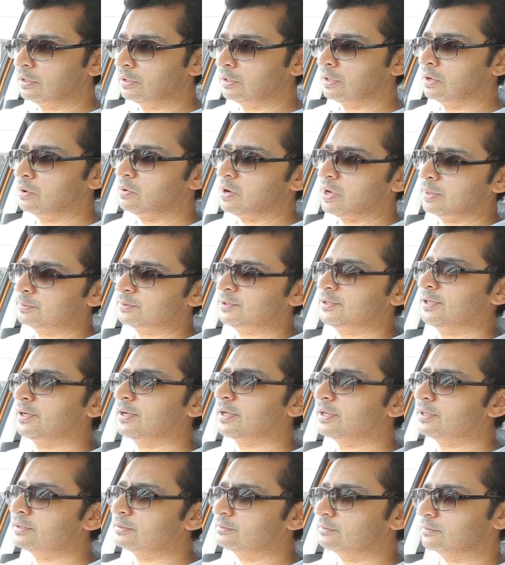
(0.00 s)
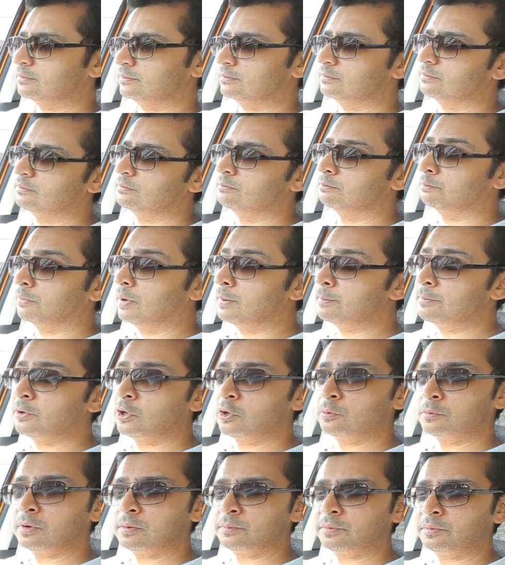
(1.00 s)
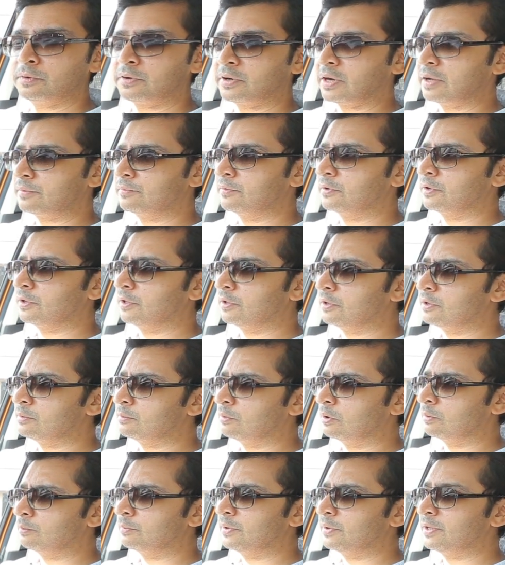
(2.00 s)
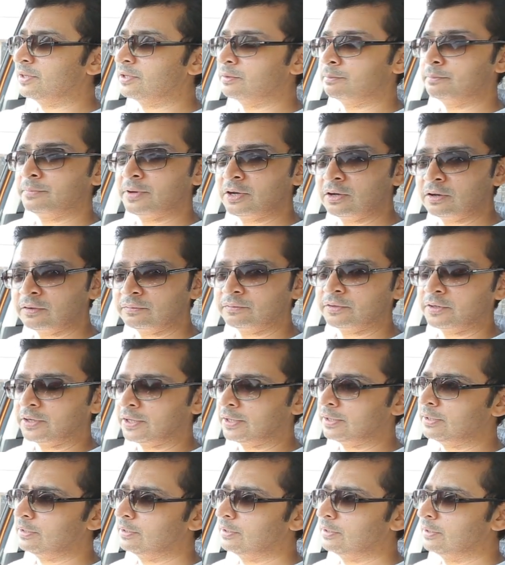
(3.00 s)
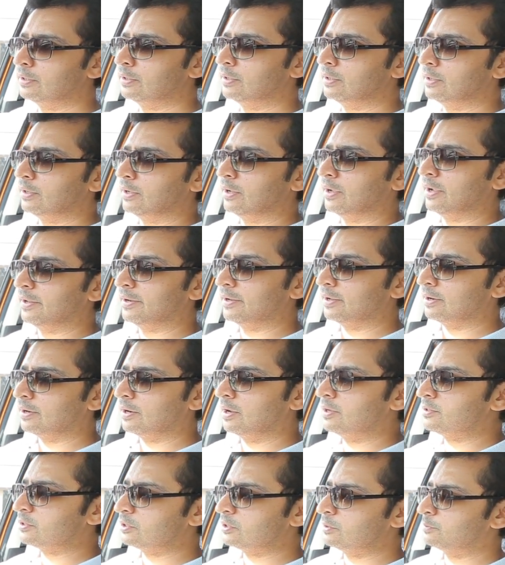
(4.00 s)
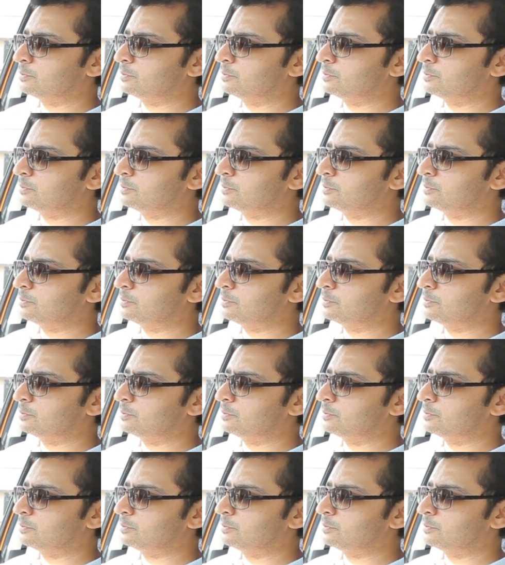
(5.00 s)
Now, I'm stuck in bumper-to-bumper traffic here in Bombay in the middle of the day and I glanced